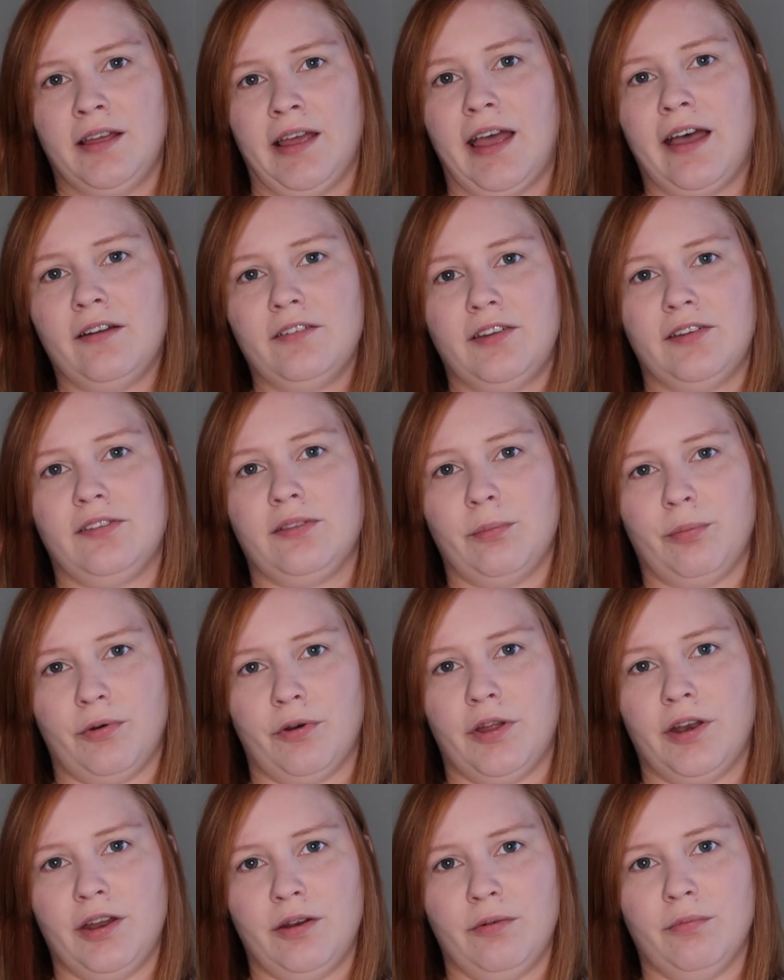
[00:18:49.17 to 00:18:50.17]
how
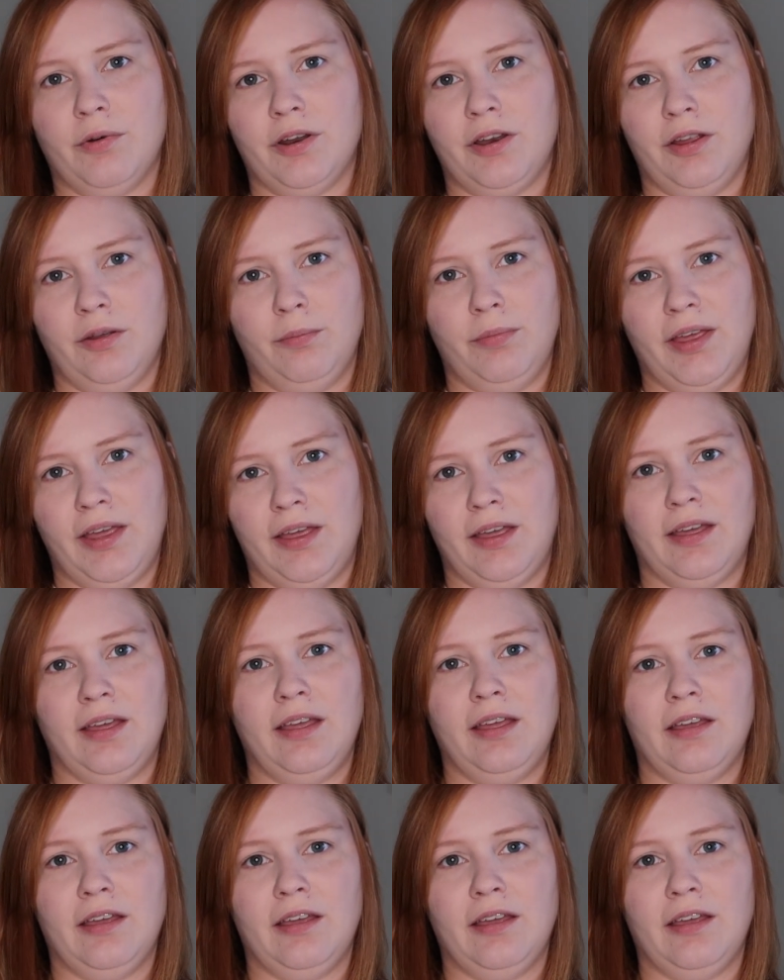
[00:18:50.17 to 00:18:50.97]
disappointed would you be